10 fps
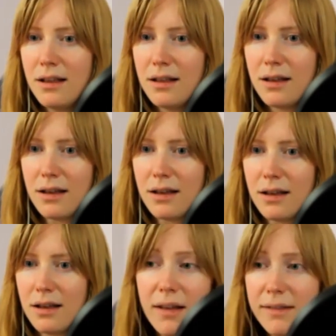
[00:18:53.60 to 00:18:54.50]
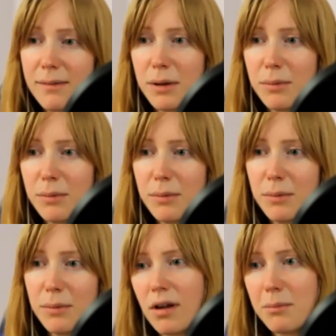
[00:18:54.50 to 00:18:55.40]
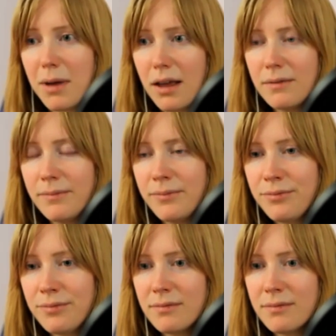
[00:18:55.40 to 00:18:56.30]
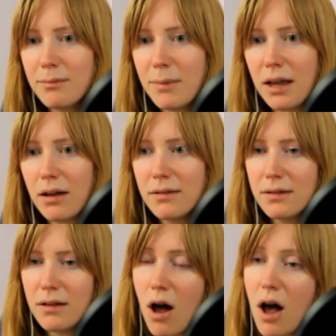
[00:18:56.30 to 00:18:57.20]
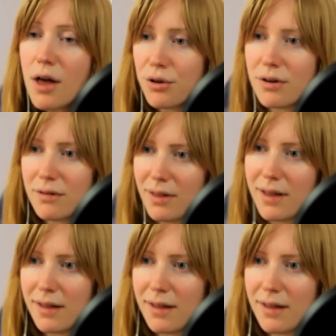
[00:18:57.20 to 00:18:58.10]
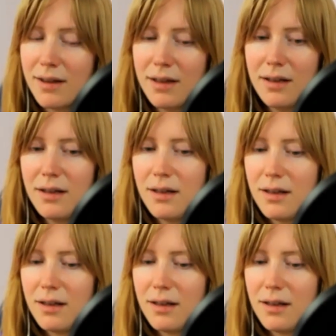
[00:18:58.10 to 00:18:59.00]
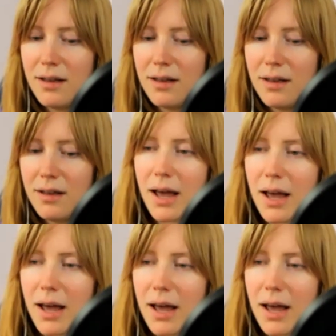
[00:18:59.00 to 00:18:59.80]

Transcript: uh, five thousand people on my my author list um, by